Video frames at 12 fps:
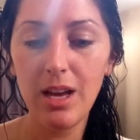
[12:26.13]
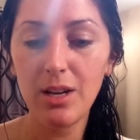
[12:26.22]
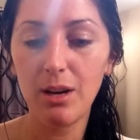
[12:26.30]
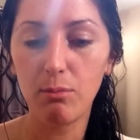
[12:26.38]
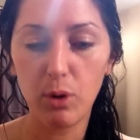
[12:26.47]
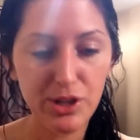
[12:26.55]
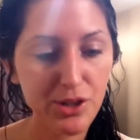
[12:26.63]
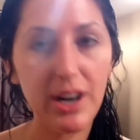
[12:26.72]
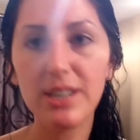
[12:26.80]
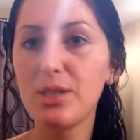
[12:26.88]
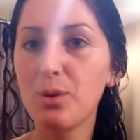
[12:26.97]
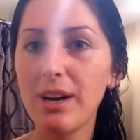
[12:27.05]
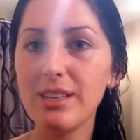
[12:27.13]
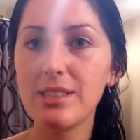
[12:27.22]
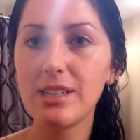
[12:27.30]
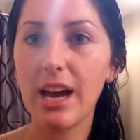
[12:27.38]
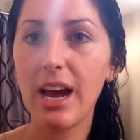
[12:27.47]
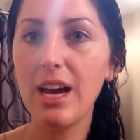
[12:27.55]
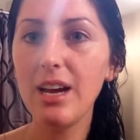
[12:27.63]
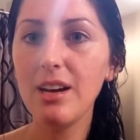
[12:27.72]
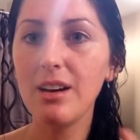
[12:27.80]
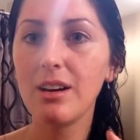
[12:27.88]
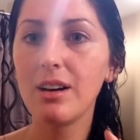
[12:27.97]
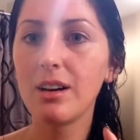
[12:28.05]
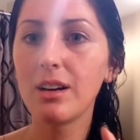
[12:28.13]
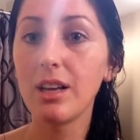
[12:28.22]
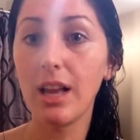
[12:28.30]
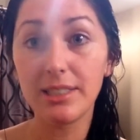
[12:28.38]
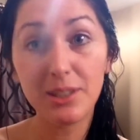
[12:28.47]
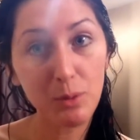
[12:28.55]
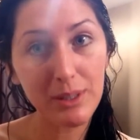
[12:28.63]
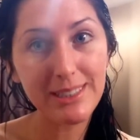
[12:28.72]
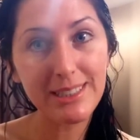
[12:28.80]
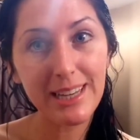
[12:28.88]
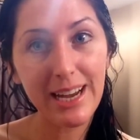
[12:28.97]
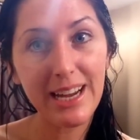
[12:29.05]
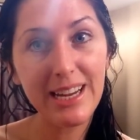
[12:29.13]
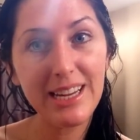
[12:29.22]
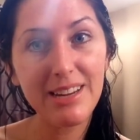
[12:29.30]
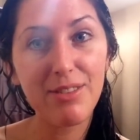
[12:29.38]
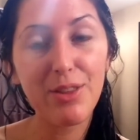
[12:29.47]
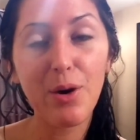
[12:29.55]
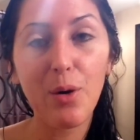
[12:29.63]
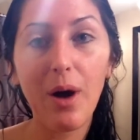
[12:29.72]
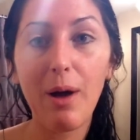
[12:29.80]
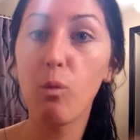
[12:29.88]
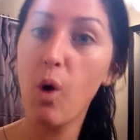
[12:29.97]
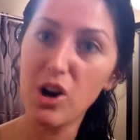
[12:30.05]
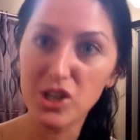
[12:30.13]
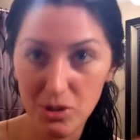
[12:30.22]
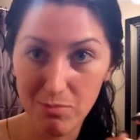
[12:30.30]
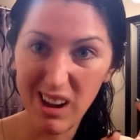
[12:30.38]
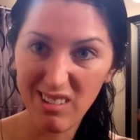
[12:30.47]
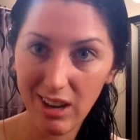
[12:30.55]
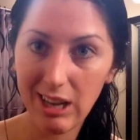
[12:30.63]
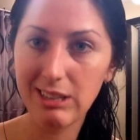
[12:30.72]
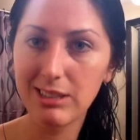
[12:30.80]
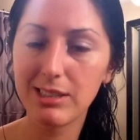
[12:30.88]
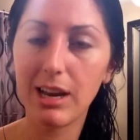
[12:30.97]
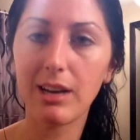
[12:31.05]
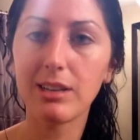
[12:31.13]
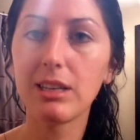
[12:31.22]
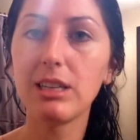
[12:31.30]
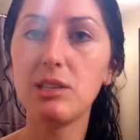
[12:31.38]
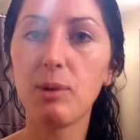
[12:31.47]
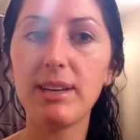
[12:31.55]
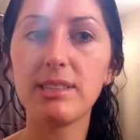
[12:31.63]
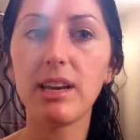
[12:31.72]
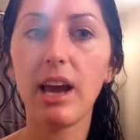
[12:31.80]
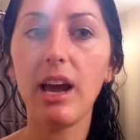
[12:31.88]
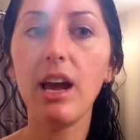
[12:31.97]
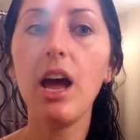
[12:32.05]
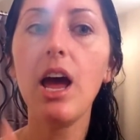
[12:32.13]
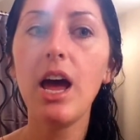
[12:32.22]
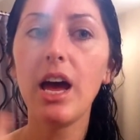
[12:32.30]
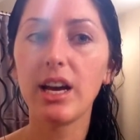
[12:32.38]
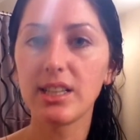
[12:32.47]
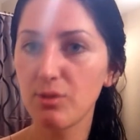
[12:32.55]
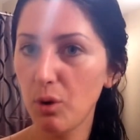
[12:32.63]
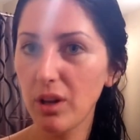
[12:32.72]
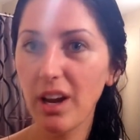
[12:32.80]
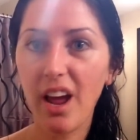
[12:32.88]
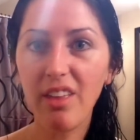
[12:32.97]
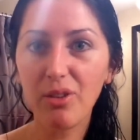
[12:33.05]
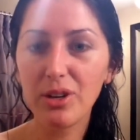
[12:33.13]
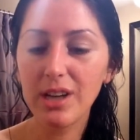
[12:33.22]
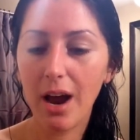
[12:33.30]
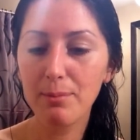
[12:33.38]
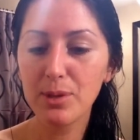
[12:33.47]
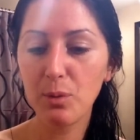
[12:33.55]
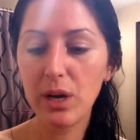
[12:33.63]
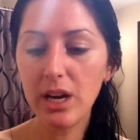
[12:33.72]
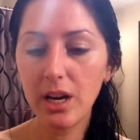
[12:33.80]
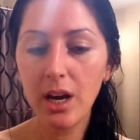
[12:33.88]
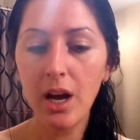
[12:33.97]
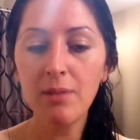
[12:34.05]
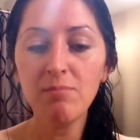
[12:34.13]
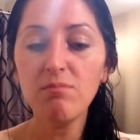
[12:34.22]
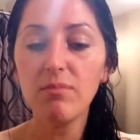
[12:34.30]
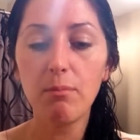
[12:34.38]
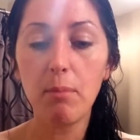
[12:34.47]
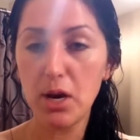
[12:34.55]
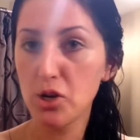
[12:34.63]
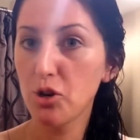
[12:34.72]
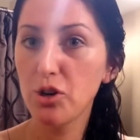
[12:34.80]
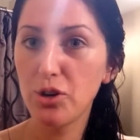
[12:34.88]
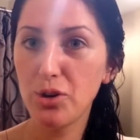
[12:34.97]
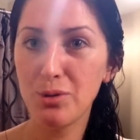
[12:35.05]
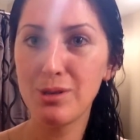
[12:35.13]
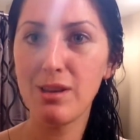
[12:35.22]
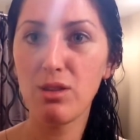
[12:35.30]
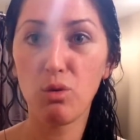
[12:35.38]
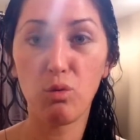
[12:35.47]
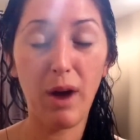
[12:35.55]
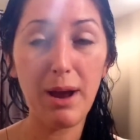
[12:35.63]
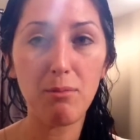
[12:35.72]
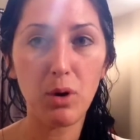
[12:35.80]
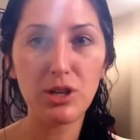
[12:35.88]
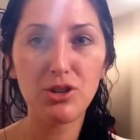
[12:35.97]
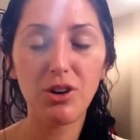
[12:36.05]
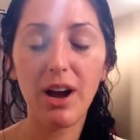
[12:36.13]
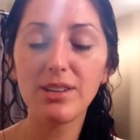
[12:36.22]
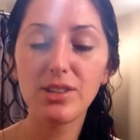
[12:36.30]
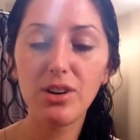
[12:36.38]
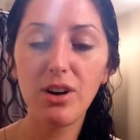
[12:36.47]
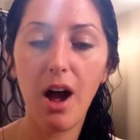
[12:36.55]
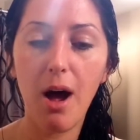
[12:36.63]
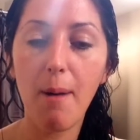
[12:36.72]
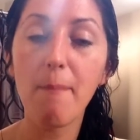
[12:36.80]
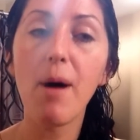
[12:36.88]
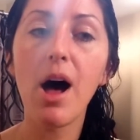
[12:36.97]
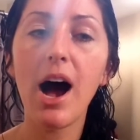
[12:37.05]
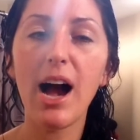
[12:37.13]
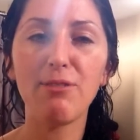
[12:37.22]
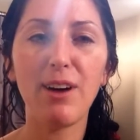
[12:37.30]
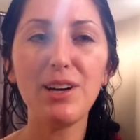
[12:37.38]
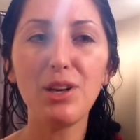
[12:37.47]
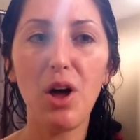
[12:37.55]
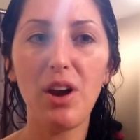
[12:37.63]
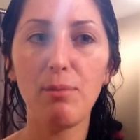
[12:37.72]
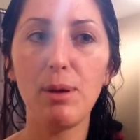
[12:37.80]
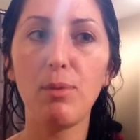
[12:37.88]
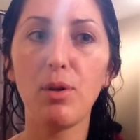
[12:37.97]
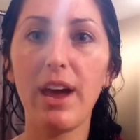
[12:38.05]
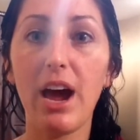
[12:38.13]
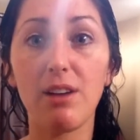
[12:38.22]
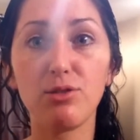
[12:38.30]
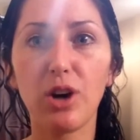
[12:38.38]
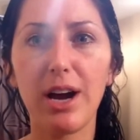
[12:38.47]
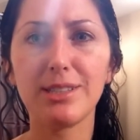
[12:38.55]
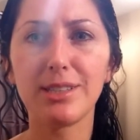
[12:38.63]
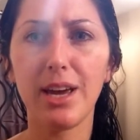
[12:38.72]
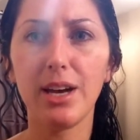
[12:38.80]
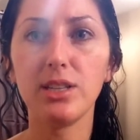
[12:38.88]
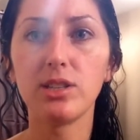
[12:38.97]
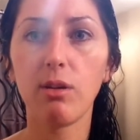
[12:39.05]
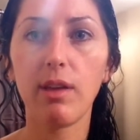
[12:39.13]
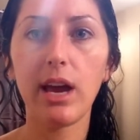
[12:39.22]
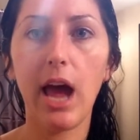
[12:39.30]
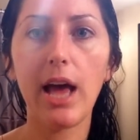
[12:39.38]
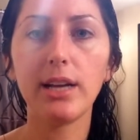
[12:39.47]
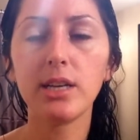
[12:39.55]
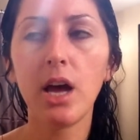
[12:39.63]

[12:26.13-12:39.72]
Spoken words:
Moisturize twice a day, cleanse once a day, even though I wash my face technically twice a day. Exfoliate 3 times a week. Make sure you're using the right moisturizer. I find a lot of people, they have dry skin and so they get